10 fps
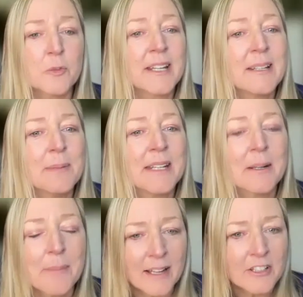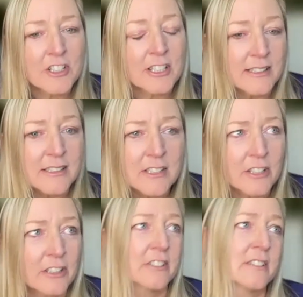We can be compassionate
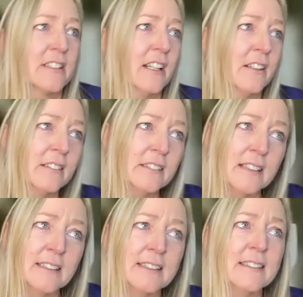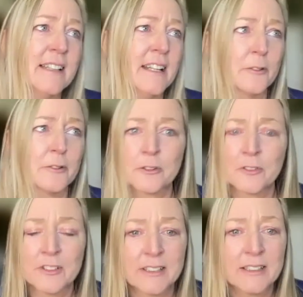listeners,
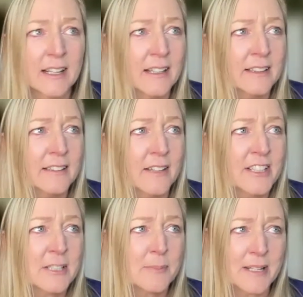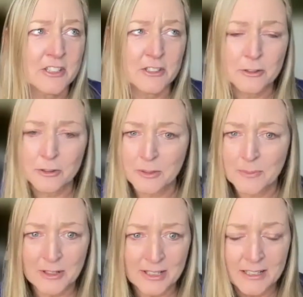truthful and loving speech and true
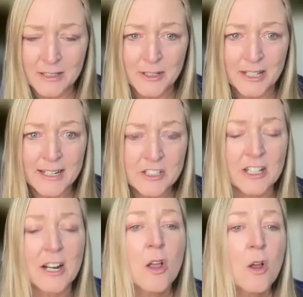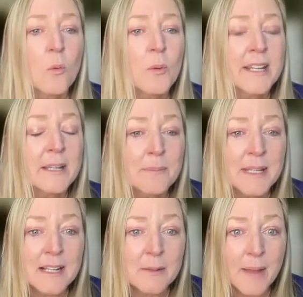community and communication. We can
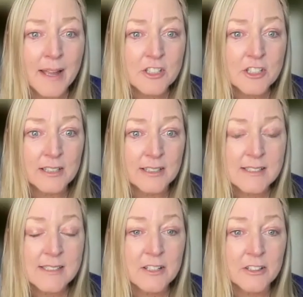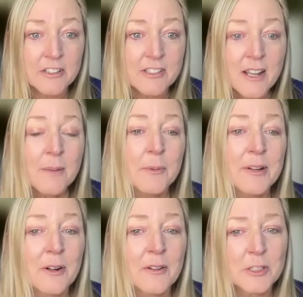be compassionate listeners, but we
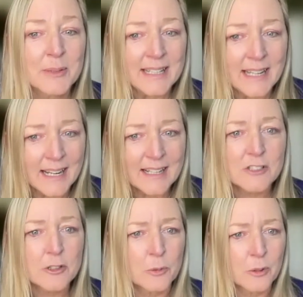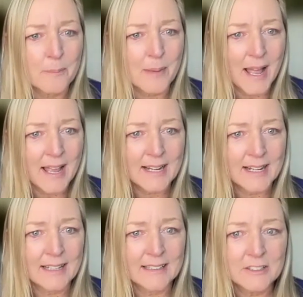don't have to engage or buy
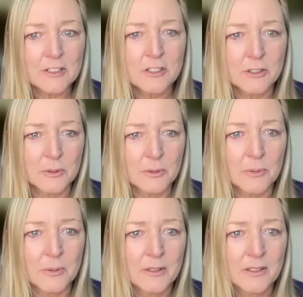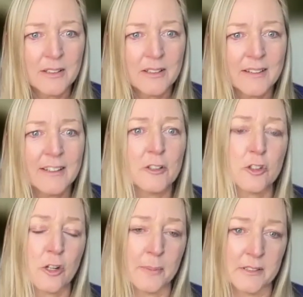into their
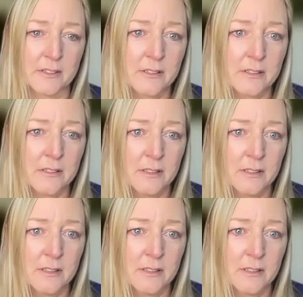troubles.